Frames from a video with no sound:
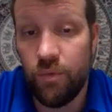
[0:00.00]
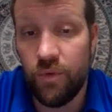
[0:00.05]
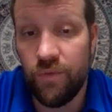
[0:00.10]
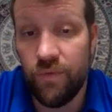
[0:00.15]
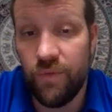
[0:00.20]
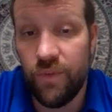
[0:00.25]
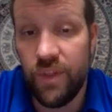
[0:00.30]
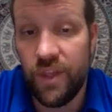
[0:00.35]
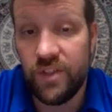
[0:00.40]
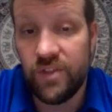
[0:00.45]

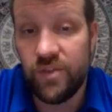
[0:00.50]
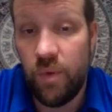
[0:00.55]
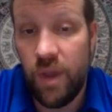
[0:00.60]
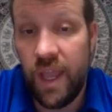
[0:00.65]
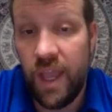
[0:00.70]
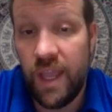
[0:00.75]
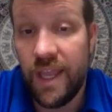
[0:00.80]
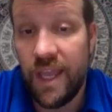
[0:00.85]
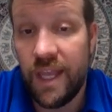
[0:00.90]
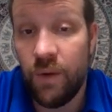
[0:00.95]
move this
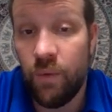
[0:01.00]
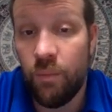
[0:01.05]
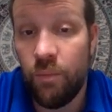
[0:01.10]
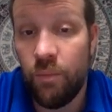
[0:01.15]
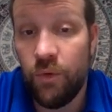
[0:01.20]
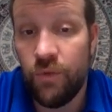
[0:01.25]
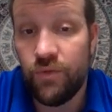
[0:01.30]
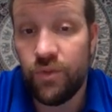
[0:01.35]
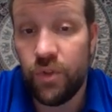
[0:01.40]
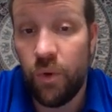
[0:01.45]
way and it will
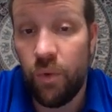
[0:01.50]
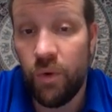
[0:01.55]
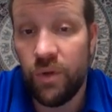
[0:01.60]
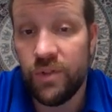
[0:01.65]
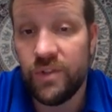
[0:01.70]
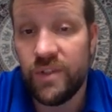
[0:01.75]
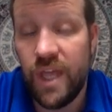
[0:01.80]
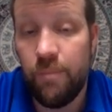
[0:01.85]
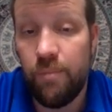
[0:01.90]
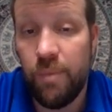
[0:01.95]
move
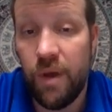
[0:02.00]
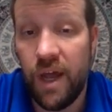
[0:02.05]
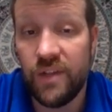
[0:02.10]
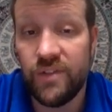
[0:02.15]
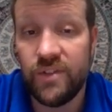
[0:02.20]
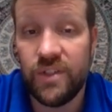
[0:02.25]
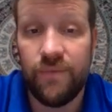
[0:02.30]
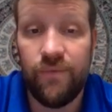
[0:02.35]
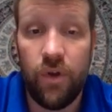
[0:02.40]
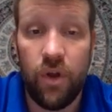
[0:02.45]
towards that
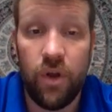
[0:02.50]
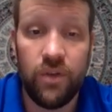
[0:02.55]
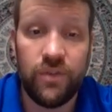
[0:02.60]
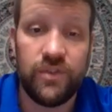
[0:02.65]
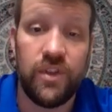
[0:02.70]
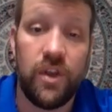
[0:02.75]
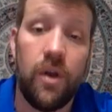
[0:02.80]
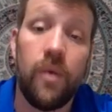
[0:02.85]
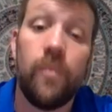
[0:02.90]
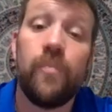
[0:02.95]
positive
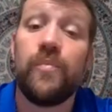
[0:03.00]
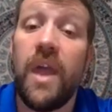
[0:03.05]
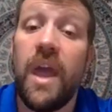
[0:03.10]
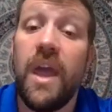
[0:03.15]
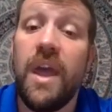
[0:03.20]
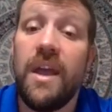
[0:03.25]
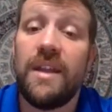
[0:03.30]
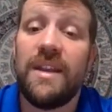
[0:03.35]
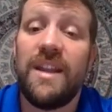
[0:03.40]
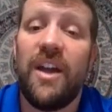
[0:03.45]
also.
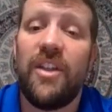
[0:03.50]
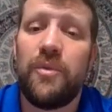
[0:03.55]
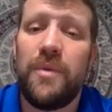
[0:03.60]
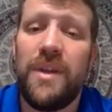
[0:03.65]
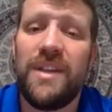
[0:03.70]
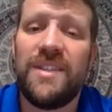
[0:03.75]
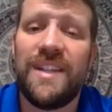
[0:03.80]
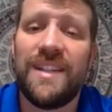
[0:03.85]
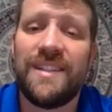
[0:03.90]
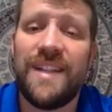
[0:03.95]
Now, the
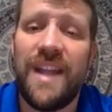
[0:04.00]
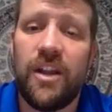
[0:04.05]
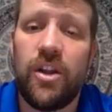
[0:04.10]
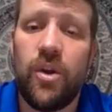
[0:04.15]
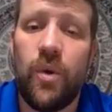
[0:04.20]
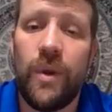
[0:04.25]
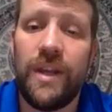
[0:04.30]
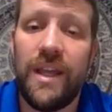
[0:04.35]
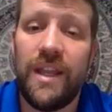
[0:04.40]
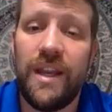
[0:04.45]
reason it's not
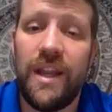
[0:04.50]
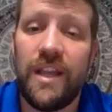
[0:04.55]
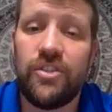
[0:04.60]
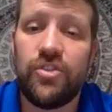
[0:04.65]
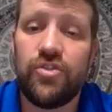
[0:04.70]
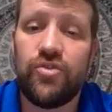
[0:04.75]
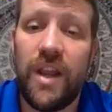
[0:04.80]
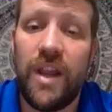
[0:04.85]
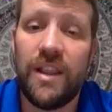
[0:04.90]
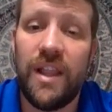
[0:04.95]
going in a
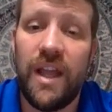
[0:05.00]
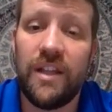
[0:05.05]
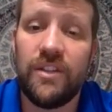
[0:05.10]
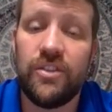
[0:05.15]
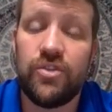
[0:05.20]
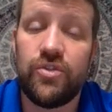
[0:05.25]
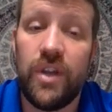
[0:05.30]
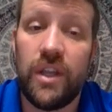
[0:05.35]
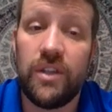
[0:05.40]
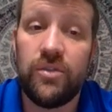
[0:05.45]
straight line
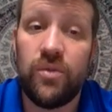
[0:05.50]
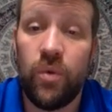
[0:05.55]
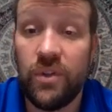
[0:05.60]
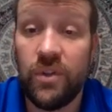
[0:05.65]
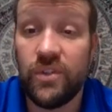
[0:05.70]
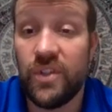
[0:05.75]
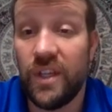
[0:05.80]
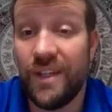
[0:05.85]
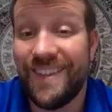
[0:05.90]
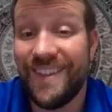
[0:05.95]
straight
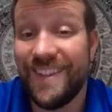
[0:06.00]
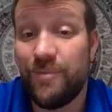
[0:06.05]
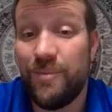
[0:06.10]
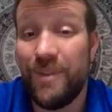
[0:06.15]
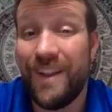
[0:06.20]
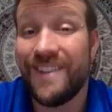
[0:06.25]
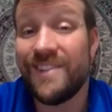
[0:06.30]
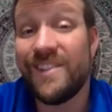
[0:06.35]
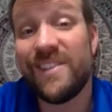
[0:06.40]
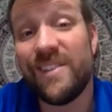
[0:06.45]
towards it is
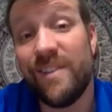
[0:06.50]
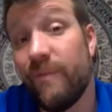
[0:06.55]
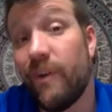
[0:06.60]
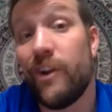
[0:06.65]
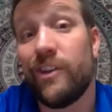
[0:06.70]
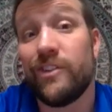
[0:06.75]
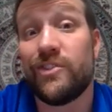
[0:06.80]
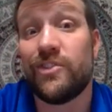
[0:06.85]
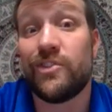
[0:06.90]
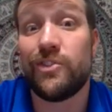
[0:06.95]
because this is a
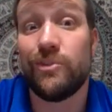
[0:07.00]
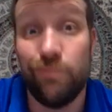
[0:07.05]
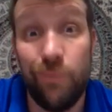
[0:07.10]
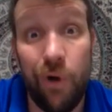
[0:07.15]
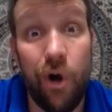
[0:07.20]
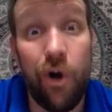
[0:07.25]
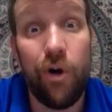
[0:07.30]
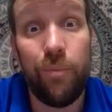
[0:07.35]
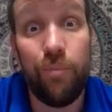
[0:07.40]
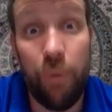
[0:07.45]
very
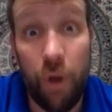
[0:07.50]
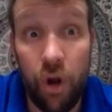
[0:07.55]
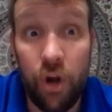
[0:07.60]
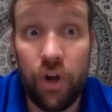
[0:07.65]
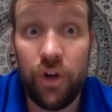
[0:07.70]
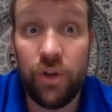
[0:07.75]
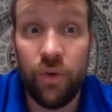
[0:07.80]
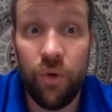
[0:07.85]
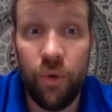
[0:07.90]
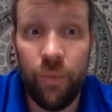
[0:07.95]
small
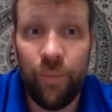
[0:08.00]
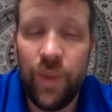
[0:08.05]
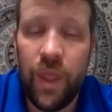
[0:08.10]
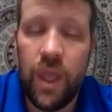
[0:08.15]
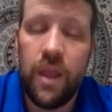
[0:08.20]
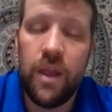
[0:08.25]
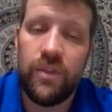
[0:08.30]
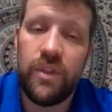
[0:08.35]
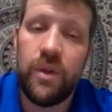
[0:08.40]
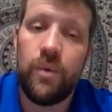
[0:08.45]
particle
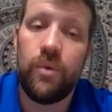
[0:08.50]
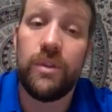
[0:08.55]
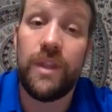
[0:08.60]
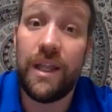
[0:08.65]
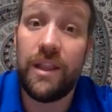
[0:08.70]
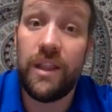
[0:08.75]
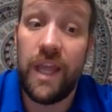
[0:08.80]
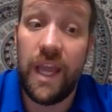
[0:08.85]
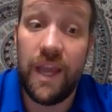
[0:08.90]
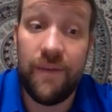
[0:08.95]
that will
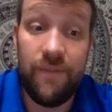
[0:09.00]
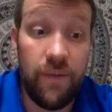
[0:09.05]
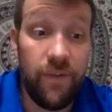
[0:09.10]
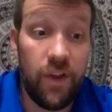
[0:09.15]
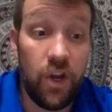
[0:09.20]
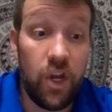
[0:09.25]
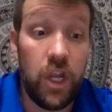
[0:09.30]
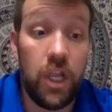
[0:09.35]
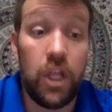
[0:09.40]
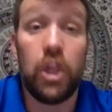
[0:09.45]
likely have a
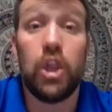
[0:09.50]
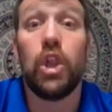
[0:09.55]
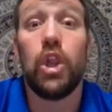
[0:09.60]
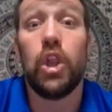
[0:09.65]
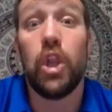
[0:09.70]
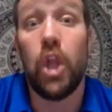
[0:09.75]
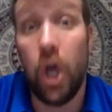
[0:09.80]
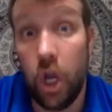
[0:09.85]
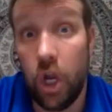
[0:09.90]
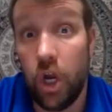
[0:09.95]
very
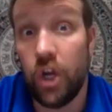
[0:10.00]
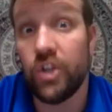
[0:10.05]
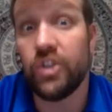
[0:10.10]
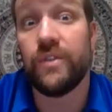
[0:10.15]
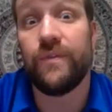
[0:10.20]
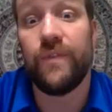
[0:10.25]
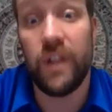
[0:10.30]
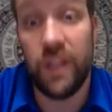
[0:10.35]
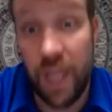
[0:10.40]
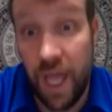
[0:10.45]

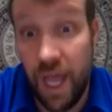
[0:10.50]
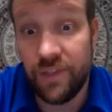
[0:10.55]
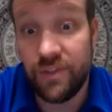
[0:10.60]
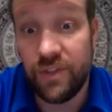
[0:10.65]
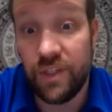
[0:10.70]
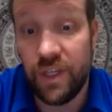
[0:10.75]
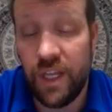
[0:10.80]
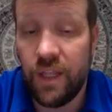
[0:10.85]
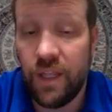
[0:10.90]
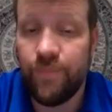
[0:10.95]
large
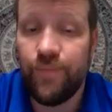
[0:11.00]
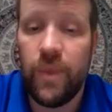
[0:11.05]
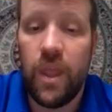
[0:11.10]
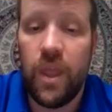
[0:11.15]
velocity.